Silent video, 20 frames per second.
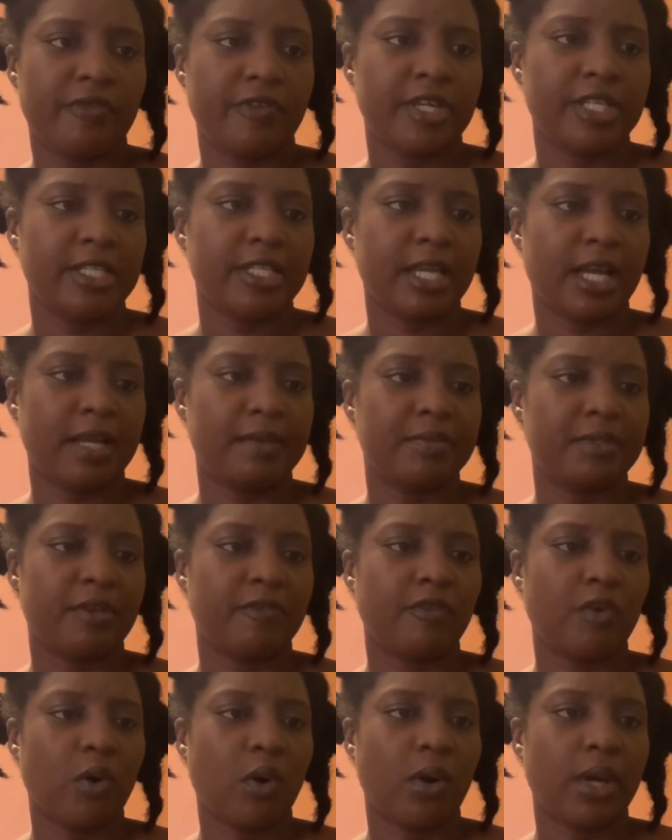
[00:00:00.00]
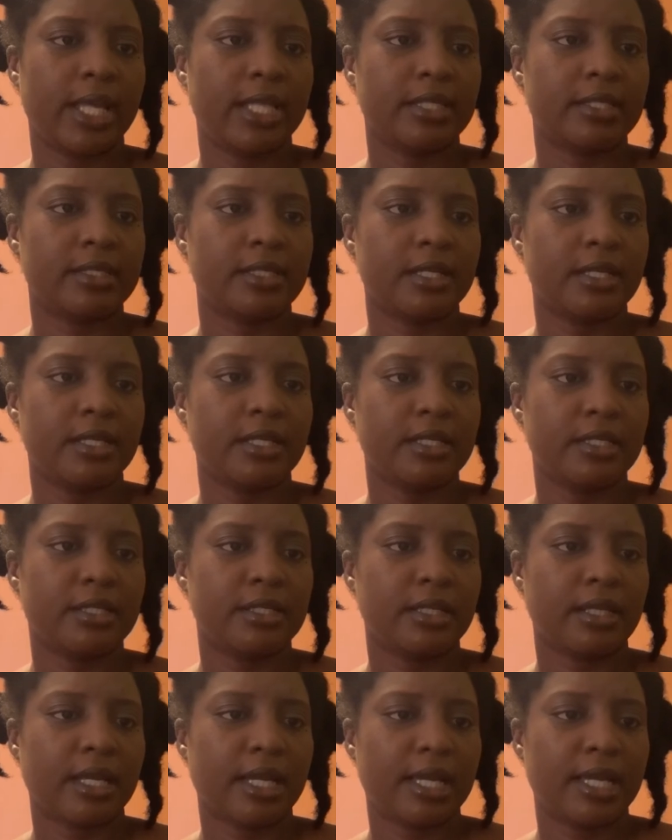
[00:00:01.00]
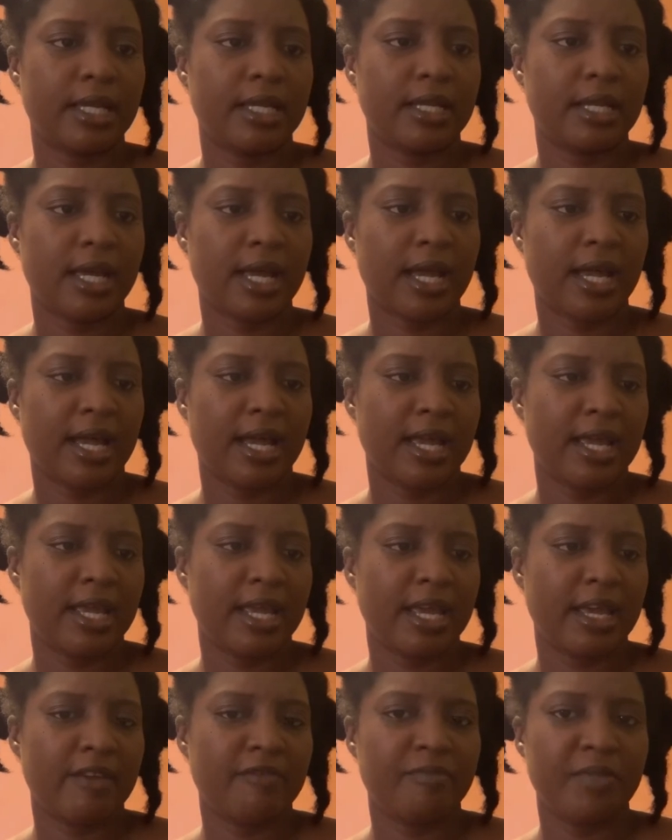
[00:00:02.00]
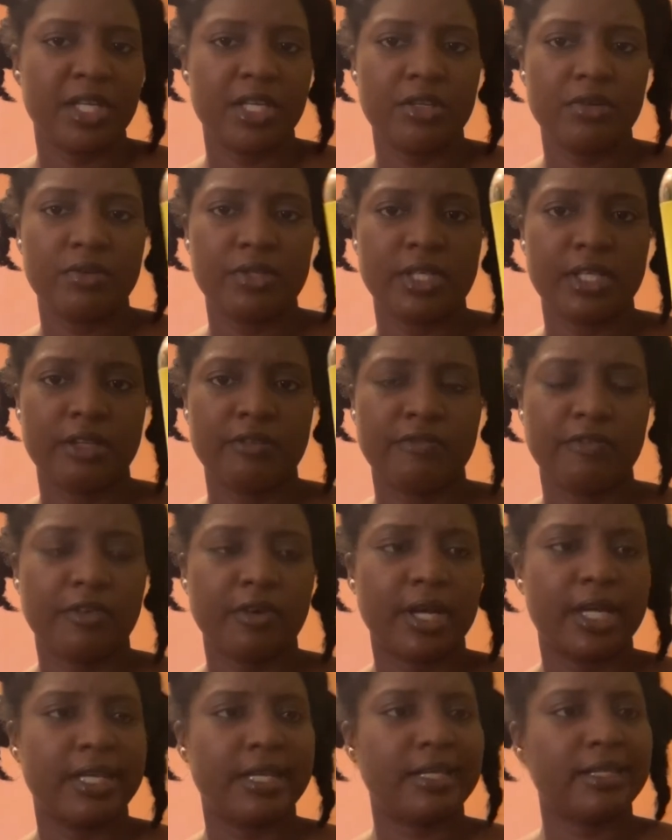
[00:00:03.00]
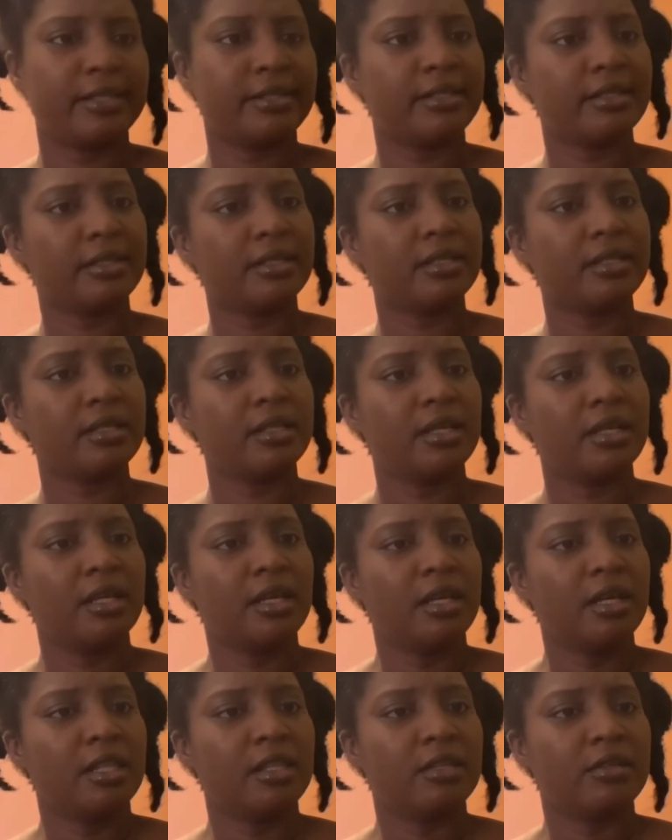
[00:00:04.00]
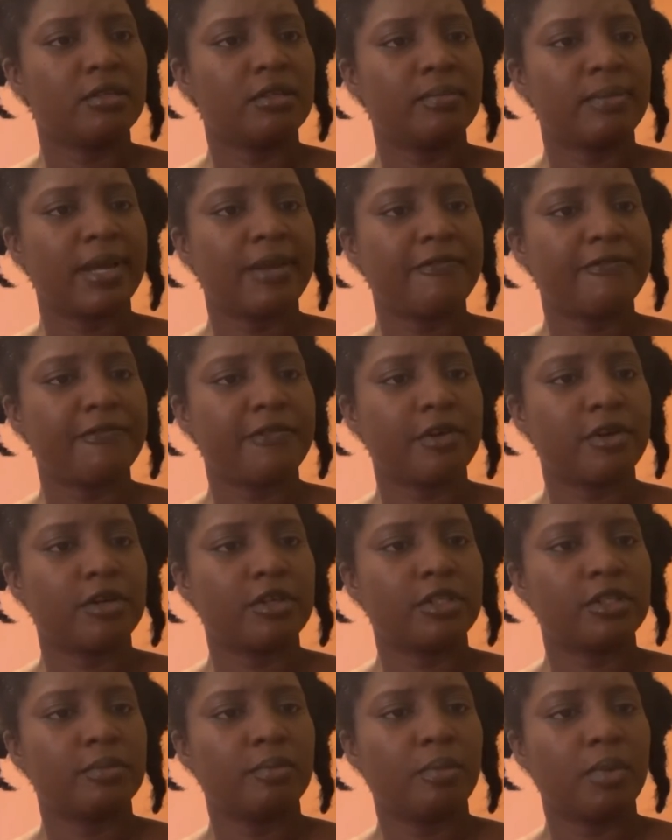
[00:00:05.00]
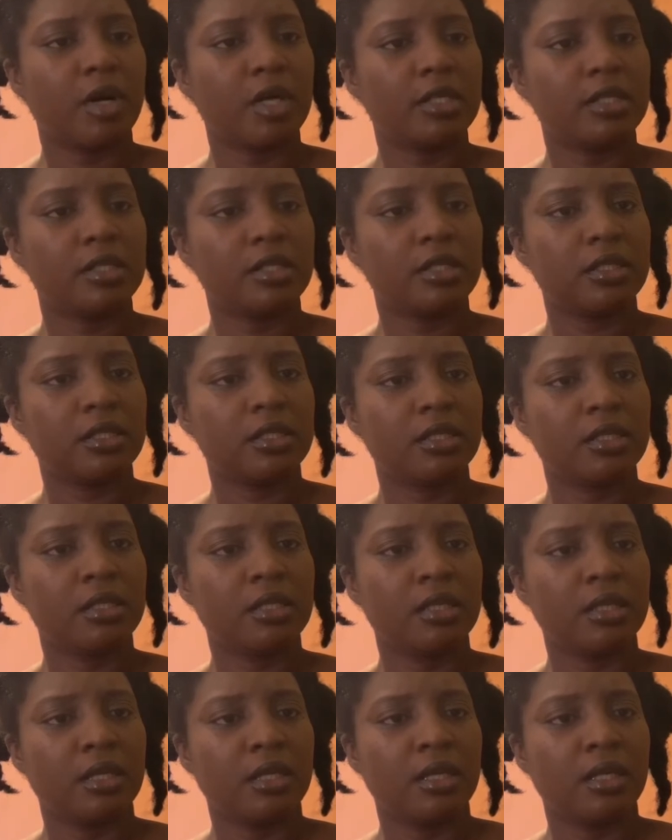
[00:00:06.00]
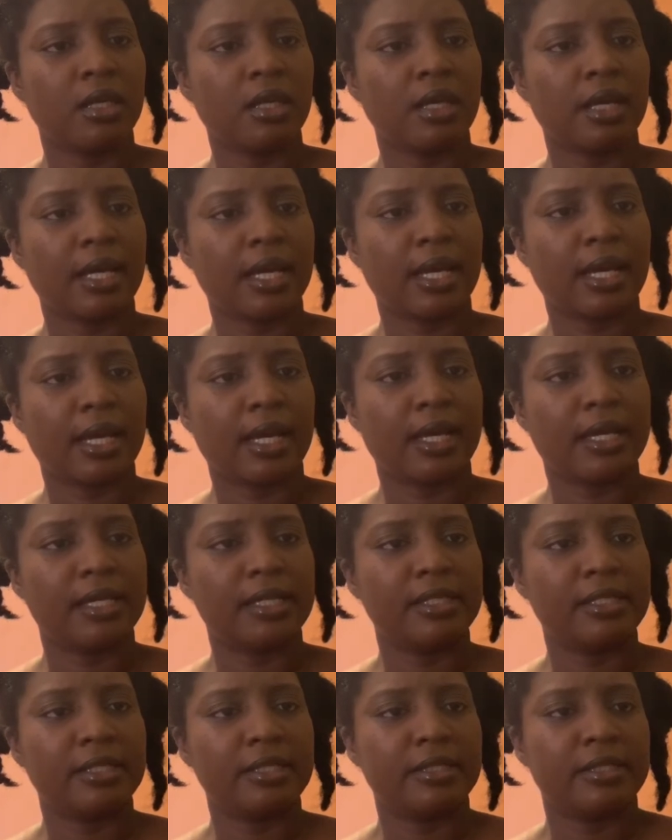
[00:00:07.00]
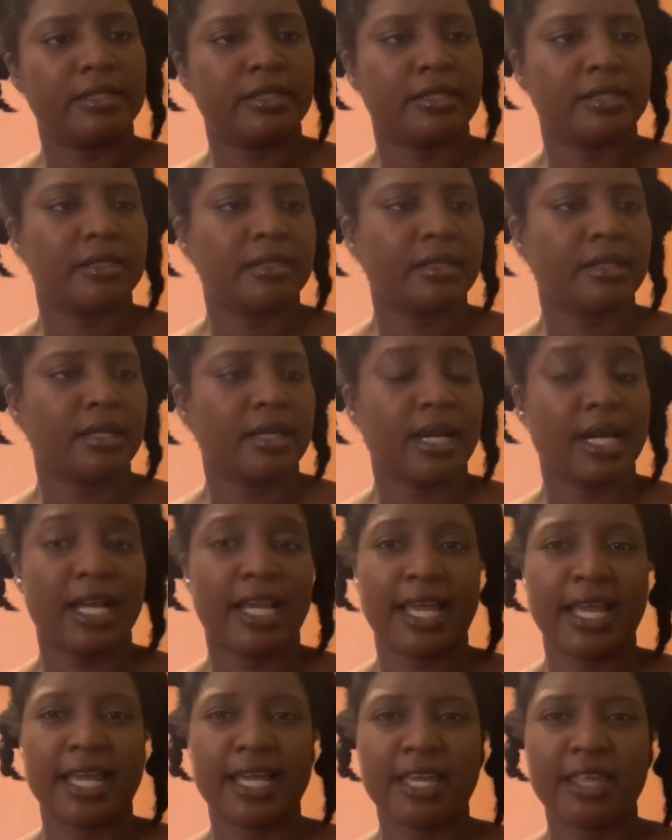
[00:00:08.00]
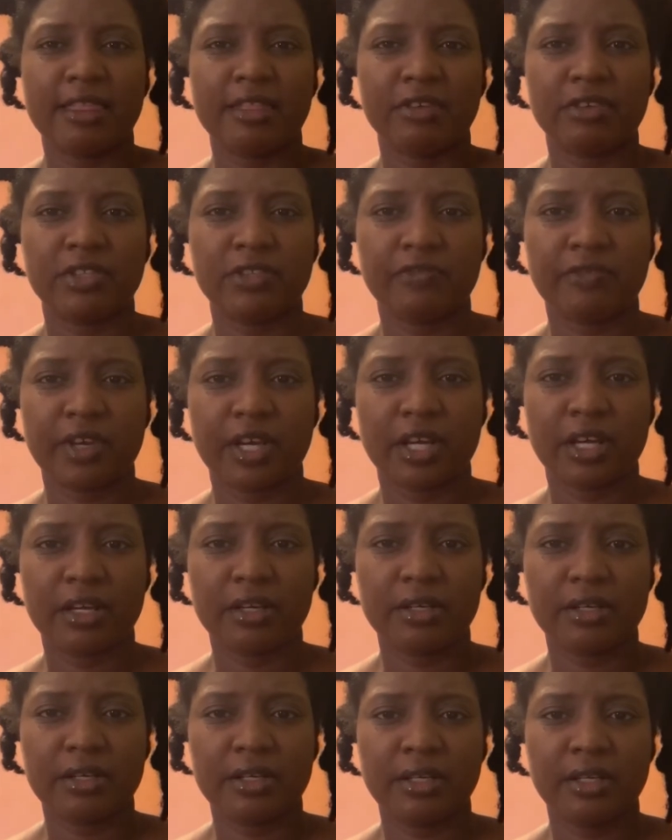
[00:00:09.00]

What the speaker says: types of oils in it, and I have been using it for a little. This is my first bottle and I like it thus far.